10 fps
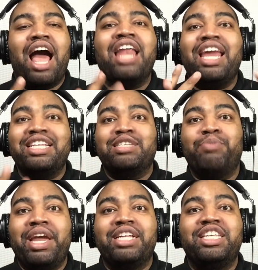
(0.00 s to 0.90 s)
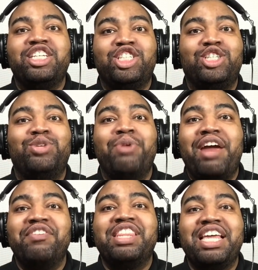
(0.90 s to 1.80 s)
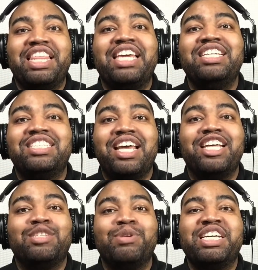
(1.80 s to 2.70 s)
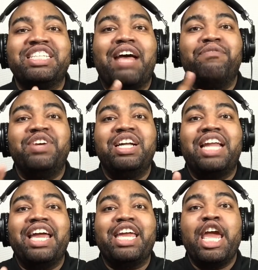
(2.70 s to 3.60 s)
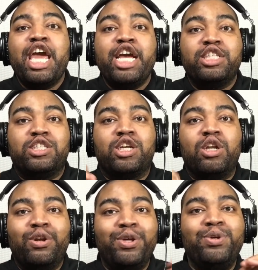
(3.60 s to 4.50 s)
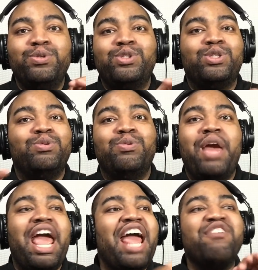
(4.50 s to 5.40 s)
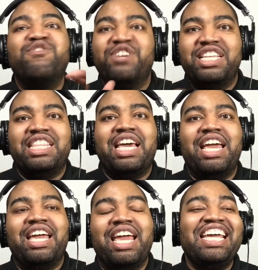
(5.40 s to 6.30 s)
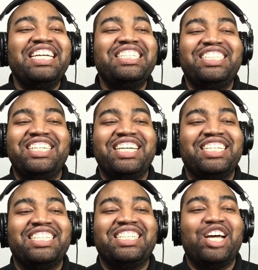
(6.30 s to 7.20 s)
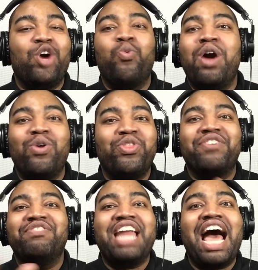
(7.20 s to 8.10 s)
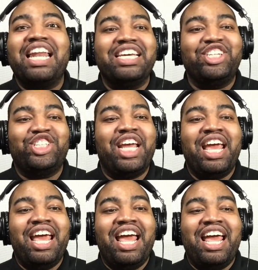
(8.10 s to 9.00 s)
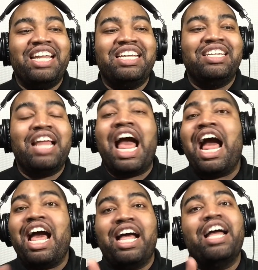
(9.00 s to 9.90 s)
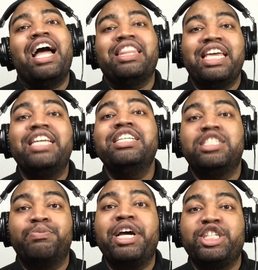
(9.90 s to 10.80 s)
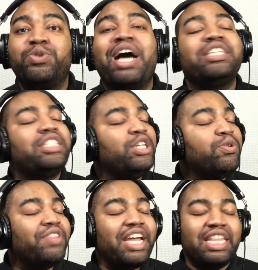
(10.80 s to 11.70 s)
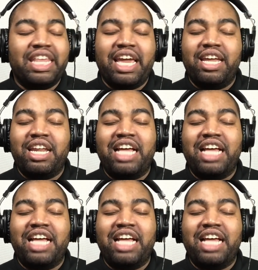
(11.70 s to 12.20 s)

I like to pay attention to everything that he says because I feel like it's clues to everything. He's just a wealth of knowledge. I think he's special. I still think that.